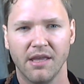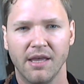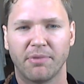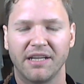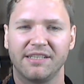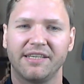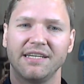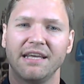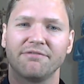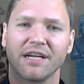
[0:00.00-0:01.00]
But it can
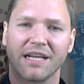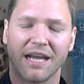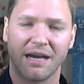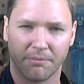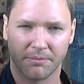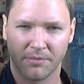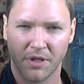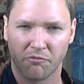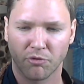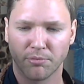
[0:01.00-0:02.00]
never come
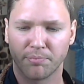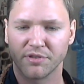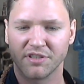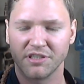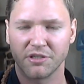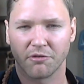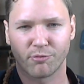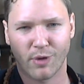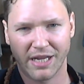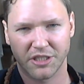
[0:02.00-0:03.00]
from a position of
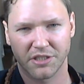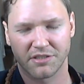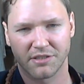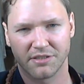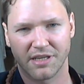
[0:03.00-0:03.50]
righteousness